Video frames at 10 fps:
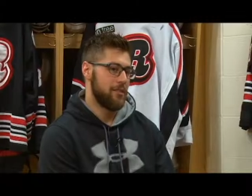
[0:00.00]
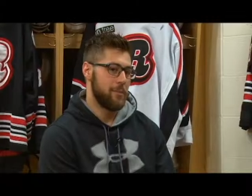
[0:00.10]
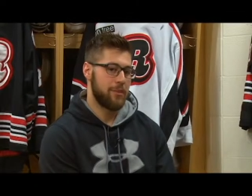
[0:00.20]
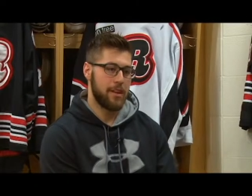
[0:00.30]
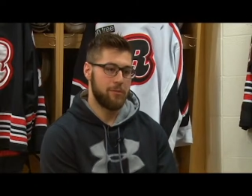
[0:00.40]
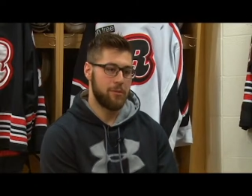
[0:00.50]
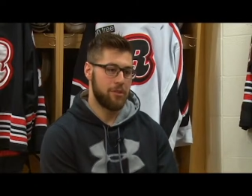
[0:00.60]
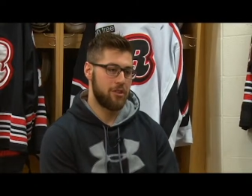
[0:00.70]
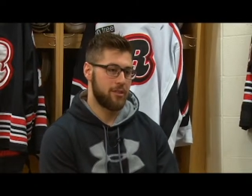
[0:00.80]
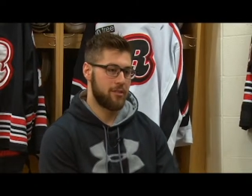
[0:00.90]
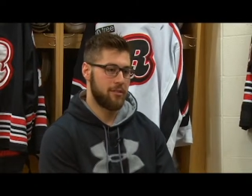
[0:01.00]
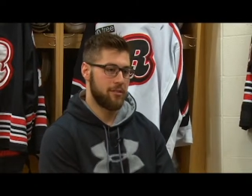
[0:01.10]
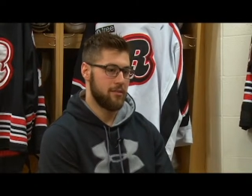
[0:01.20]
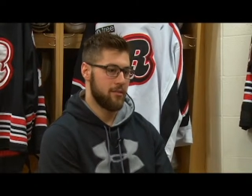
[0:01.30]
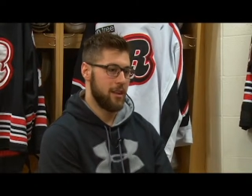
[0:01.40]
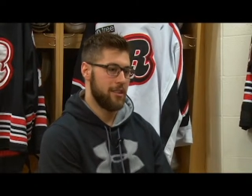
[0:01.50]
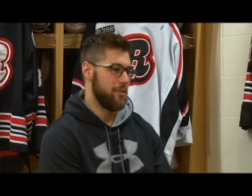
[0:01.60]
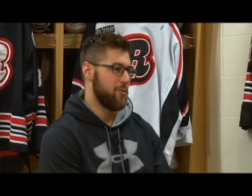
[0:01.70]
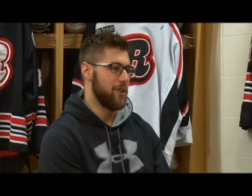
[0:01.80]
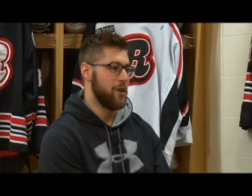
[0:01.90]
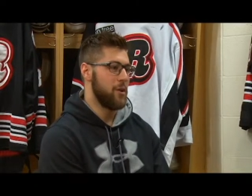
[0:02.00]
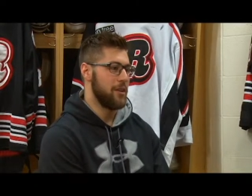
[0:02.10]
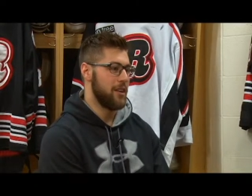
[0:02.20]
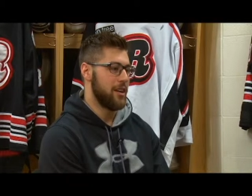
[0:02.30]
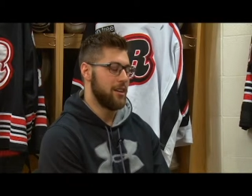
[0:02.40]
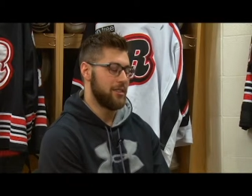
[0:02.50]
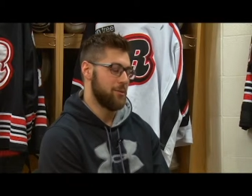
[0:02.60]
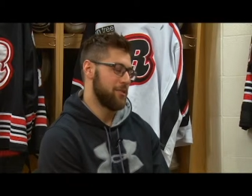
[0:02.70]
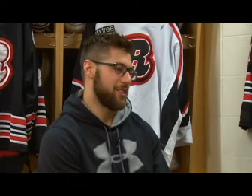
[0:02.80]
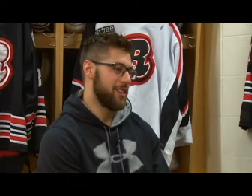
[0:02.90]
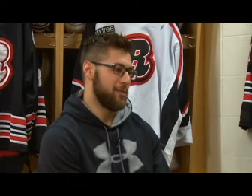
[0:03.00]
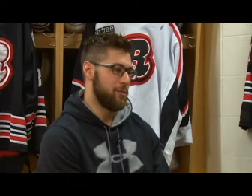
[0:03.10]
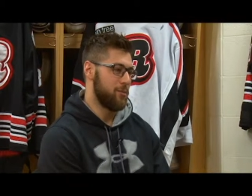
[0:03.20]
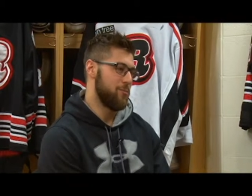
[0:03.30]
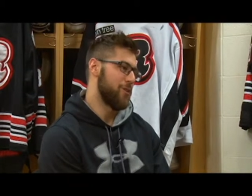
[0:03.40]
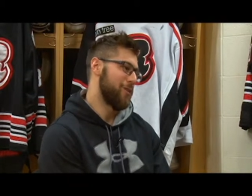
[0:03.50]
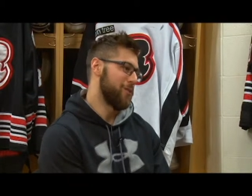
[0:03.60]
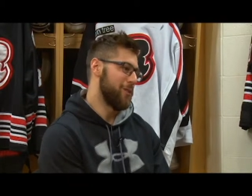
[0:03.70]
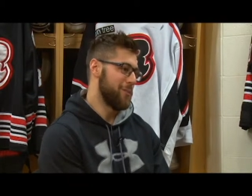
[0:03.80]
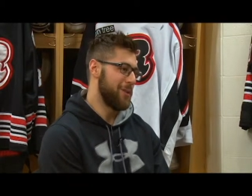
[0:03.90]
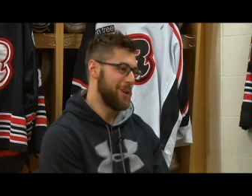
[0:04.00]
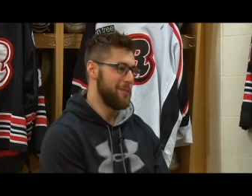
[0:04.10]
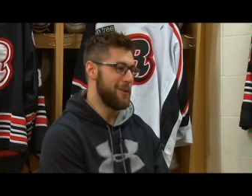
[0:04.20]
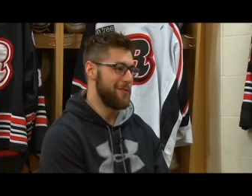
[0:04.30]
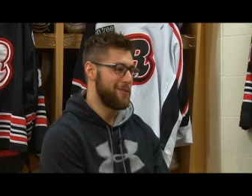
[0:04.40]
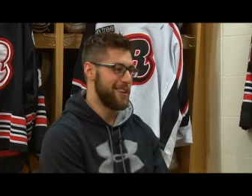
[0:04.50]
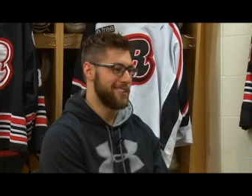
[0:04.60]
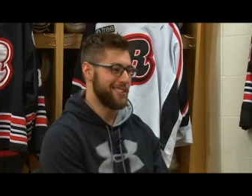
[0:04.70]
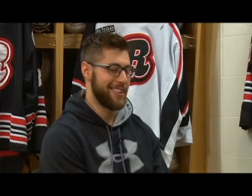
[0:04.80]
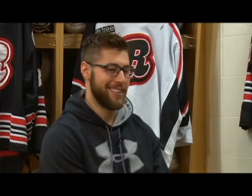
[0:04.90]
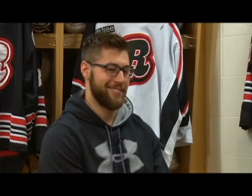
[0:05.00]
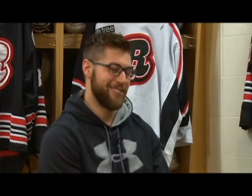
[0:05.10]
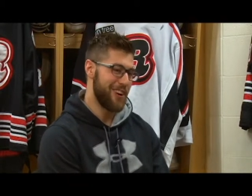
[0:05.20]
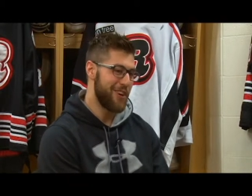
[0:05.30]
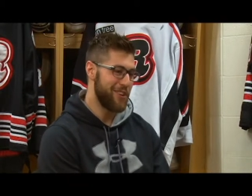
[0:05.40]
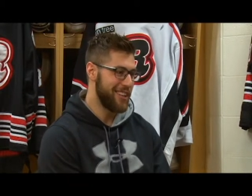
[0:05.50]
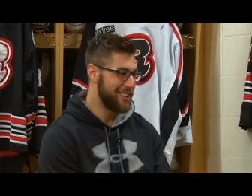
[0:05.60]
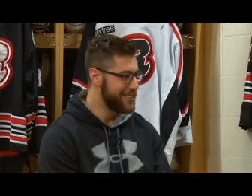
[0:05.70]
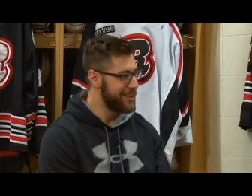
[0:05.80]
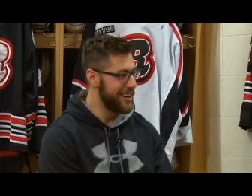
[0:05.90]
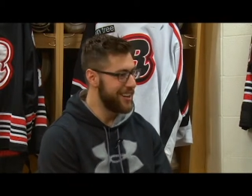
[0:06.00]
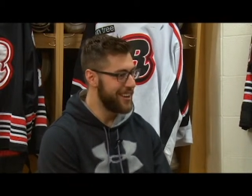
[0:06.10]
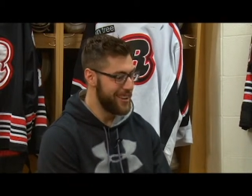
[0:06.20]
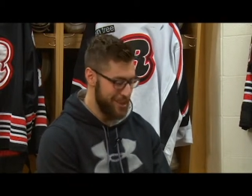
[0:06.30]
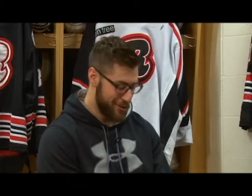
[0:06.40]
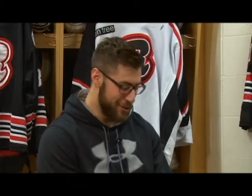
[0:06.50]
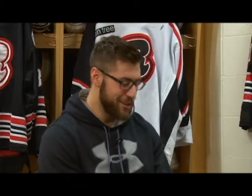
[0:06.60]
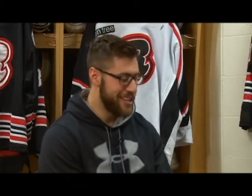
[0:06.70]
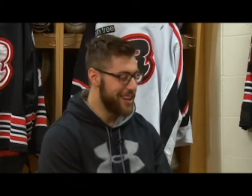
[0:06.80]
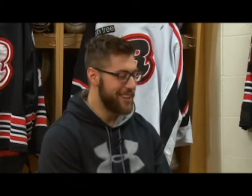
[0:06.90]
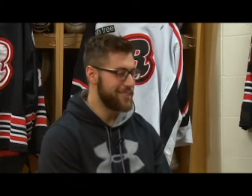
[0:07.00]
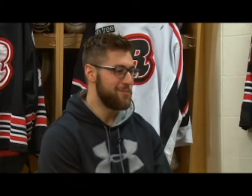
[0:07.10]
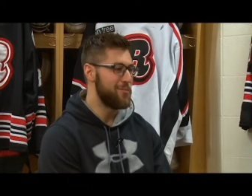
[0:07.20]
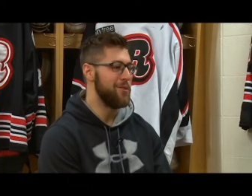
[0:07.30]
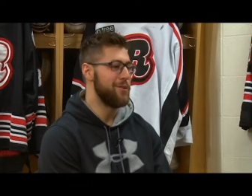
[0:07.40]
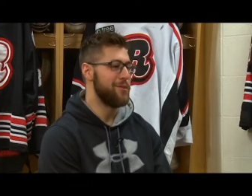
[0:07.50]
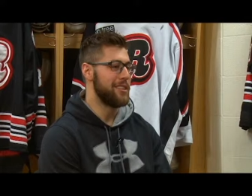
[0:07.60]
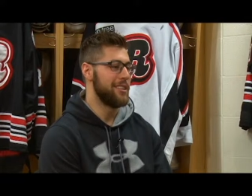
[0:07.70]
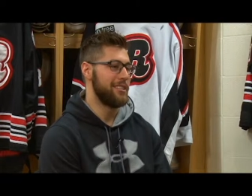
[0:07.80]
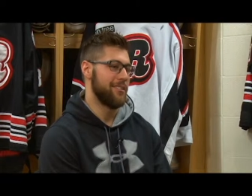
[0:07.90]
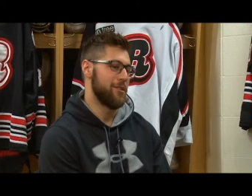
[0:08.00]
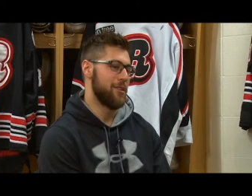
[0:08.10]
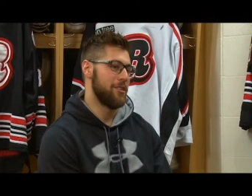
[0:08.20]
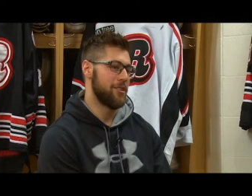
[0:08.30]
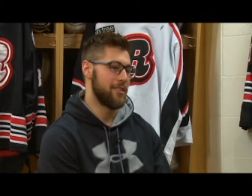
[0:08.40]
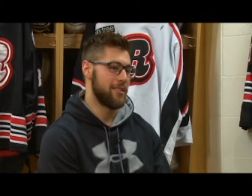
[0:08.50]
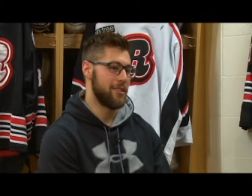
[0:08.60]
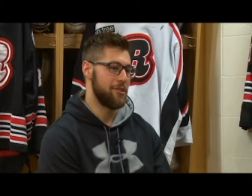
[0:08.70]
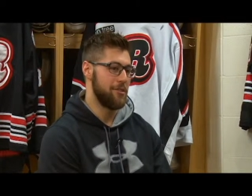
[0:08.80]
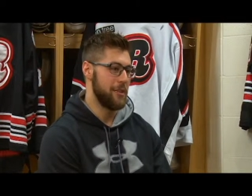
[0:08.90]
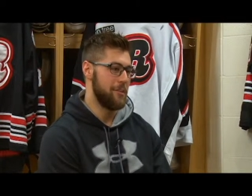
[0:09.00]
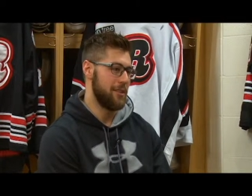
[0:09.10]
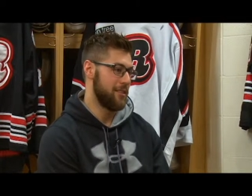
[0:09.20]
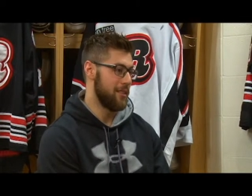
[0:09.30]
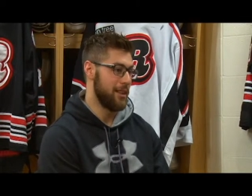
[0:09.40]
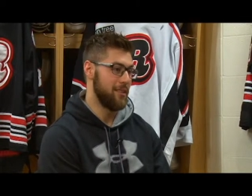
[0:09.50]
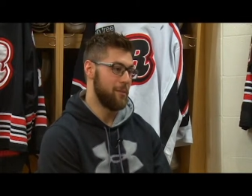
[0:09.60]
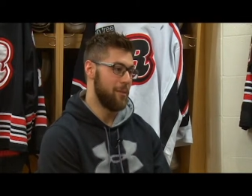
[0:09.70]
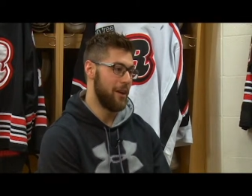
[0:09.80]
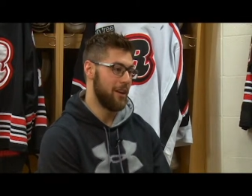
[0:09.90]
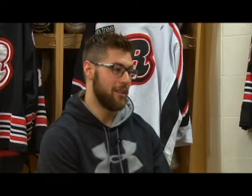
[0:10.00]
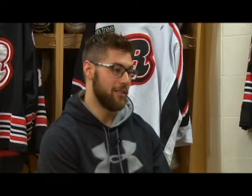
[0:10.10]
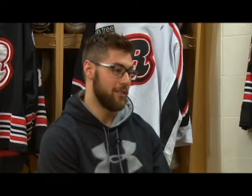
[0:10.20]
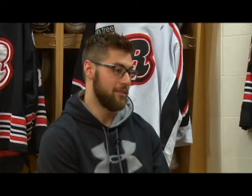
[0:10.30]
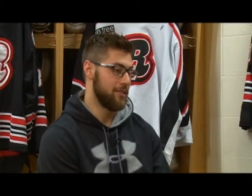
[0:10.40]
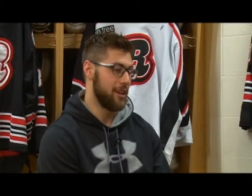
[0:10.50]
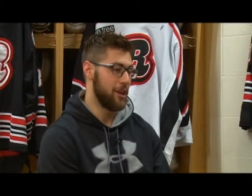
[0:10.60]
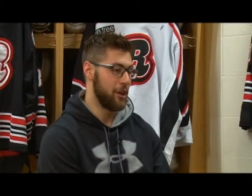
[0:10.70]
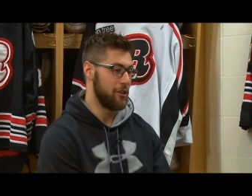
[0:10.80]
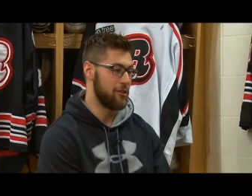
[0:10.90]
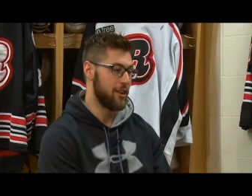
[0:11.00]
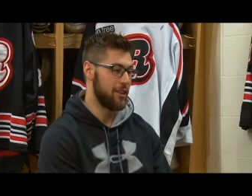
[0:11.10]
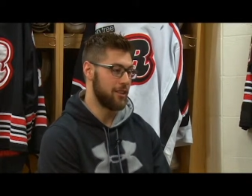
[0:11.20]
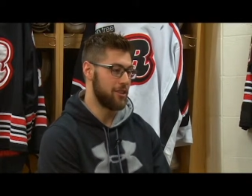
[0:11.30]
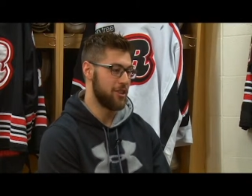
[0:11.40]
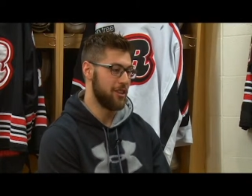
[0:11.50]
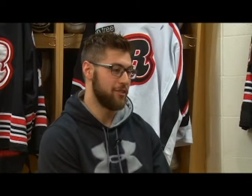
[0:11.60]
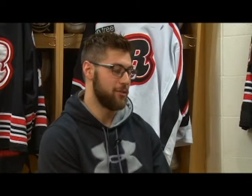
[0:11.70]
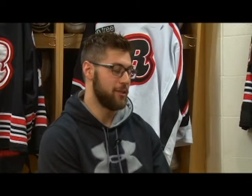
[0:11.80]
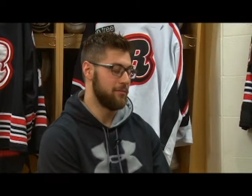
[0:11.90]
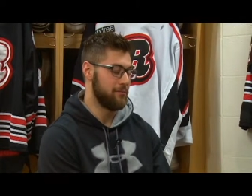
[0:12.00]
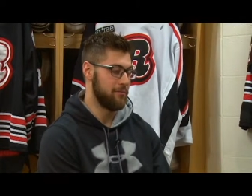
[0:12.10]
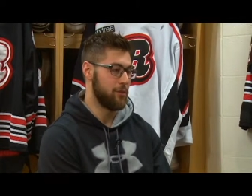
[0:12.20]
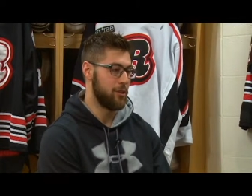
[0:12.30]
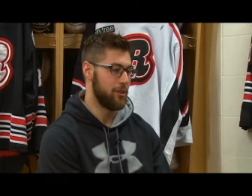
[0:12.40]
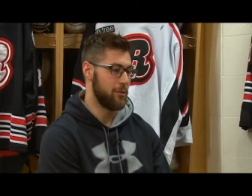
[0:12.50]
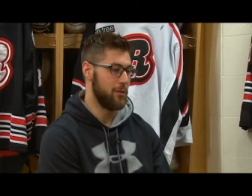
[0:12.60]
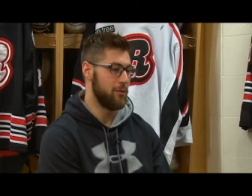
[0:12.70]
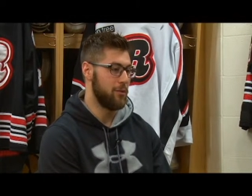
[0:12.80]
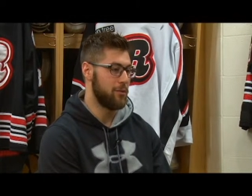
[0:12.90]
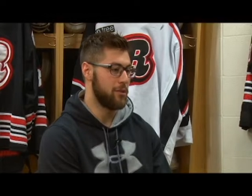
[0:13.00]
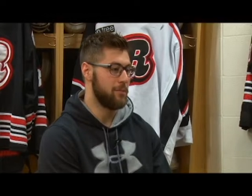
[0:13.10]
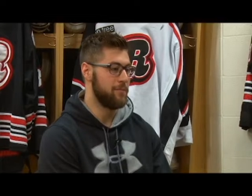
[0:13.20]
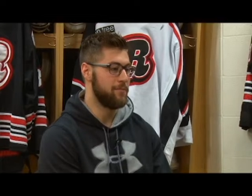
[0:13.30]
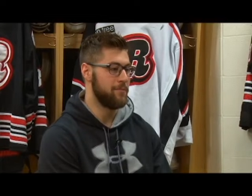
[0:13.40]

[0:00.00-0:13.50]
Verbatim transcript: sometimes it was just I didn't want to go on the ice. I was kind of more want to play with my friends. I was like, no, you need to, uh, to go on the ice, and prove it. so I just listened to him and end up paying and signing a contract in the NHL. So I'm more grateful for him.